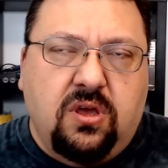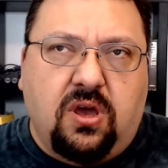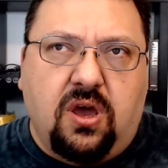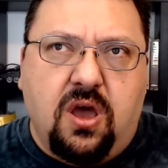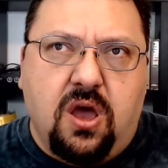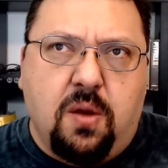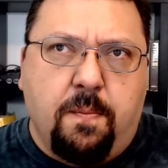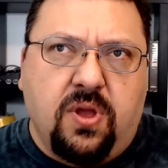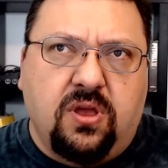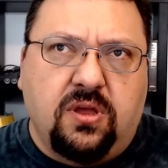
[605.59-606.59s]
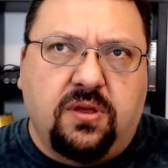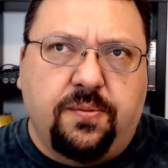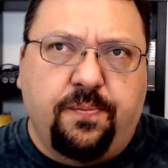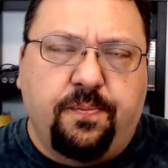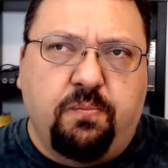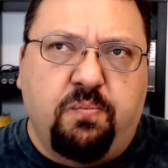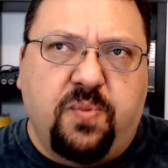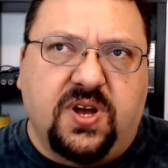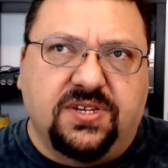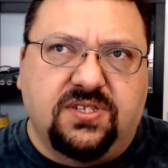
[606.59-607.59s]
Um,
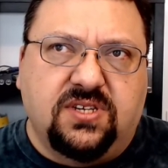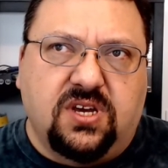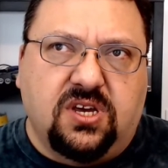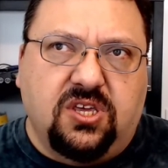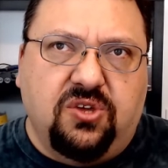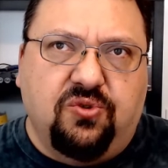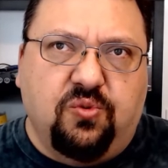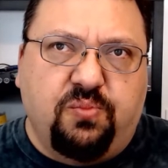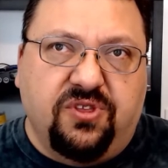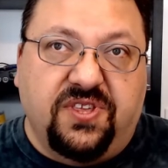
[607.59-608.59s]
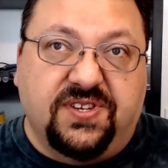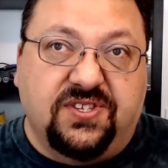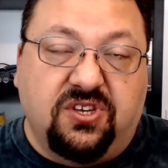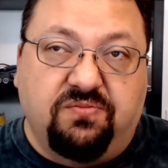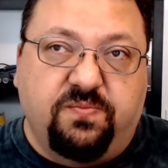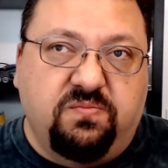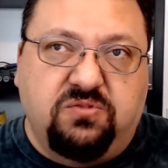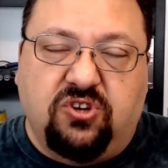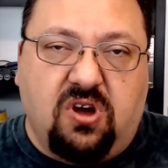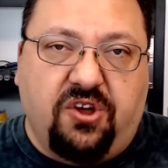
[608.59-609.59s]
but you
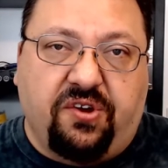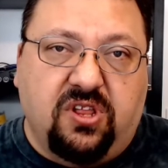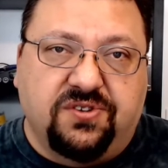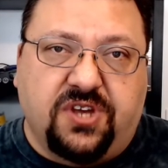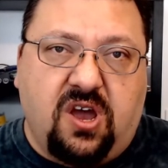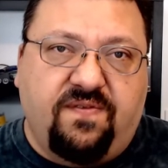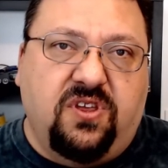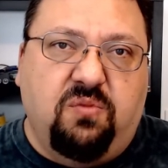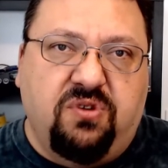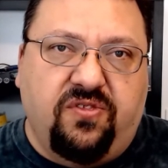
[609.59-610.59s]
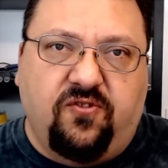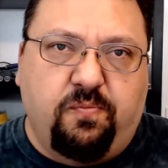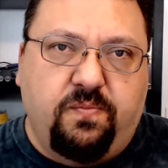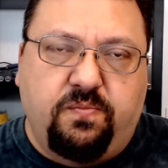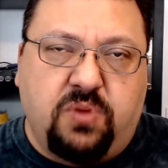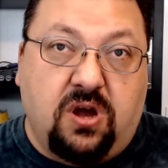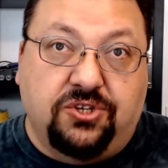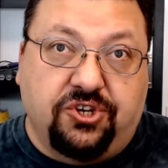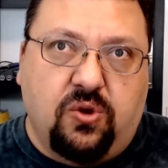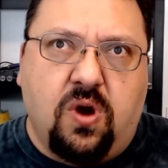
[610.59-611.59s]
took all your clothes off and you put this
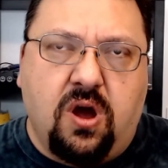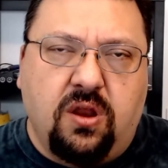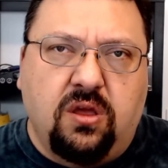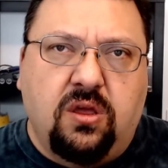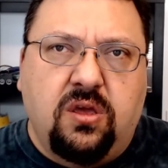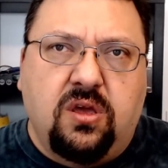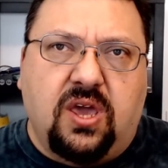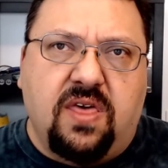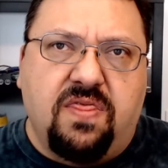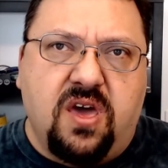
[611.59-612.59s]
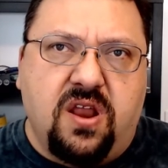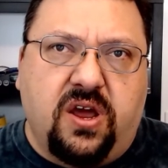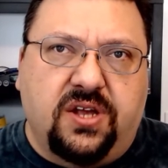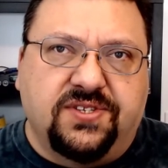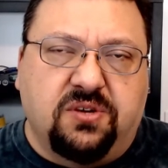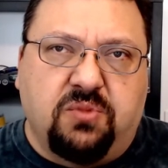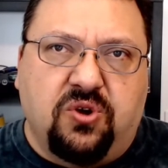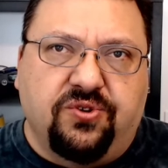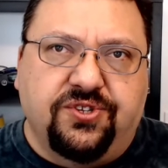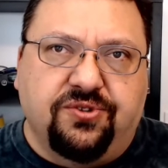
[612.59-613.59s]
poncho on, and then some
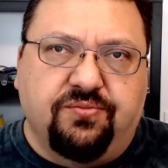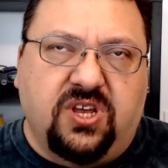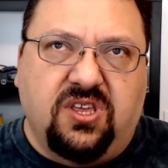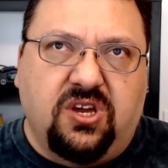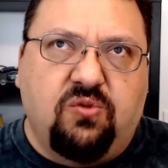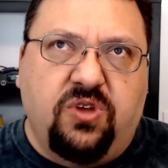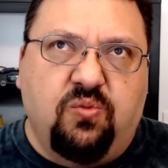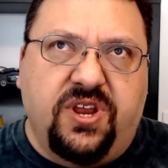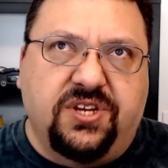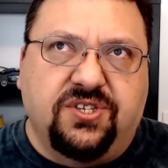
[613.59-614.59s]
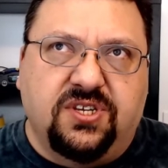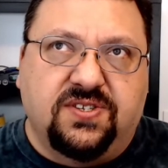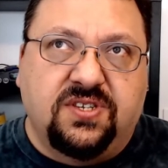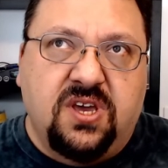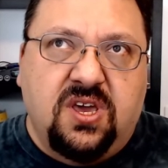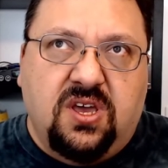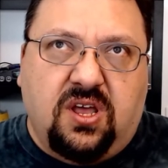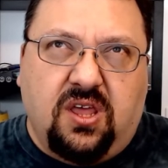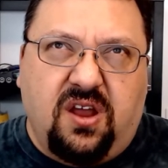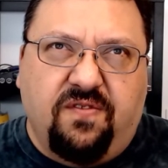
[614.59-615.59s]
old dude. And you went into this.
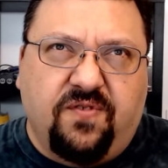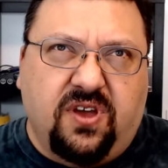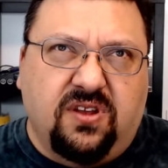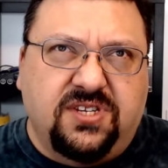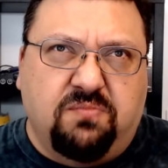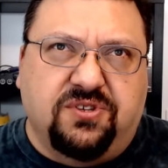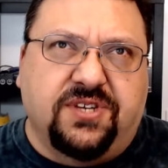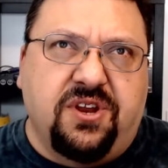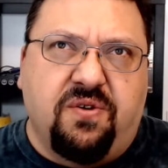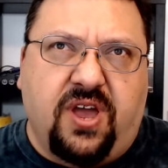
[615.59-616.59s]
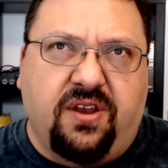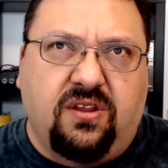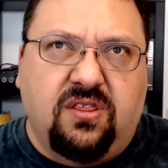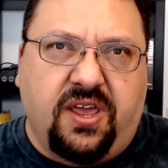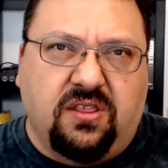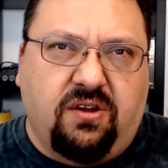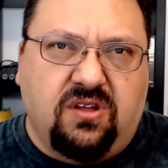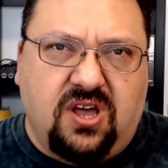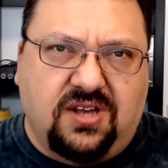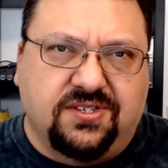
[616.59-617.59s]
A lot of temples I know had like little
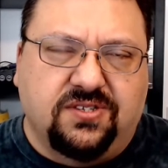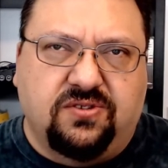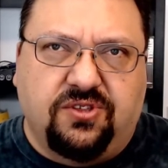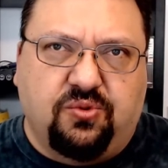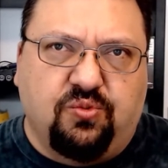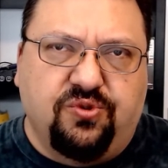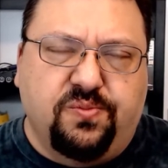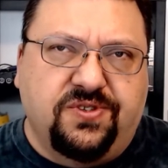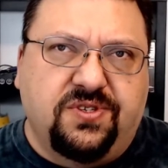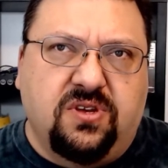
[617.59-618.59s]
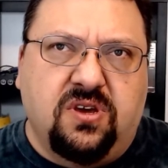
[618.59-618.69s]
closets or little rooms.